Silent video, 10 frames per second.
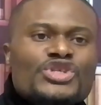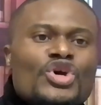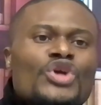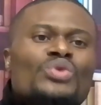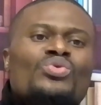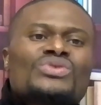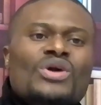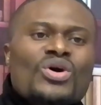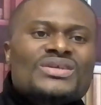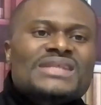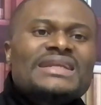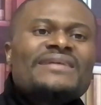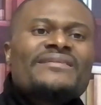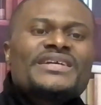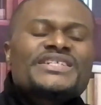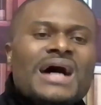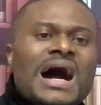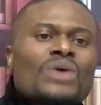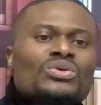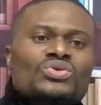sure you constantly reach
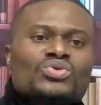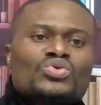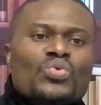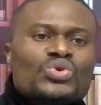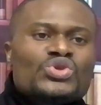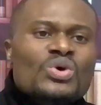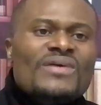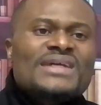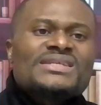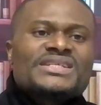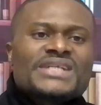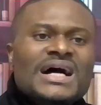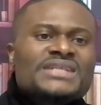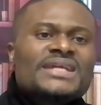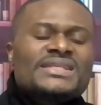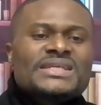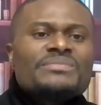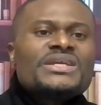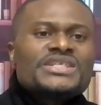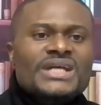out to whosoever is in charge, the
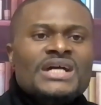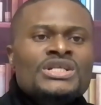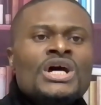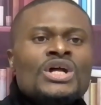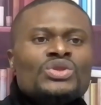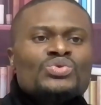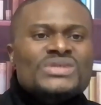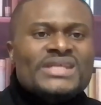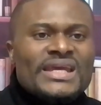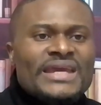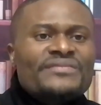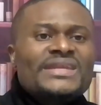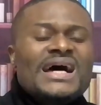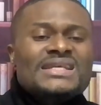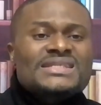team in charge, to see if they are